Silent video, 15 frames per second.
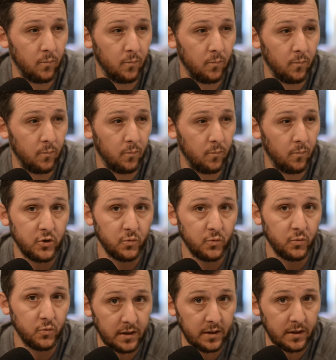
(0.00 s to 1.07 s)
is that what you
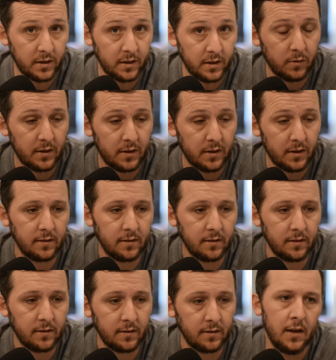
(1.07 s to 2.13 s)
really think truth is? And
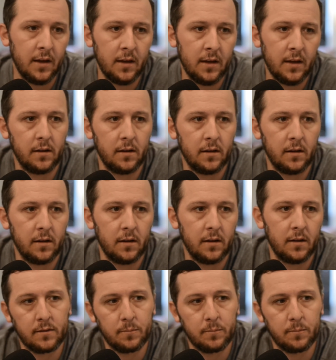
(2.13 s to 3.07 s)
then another guy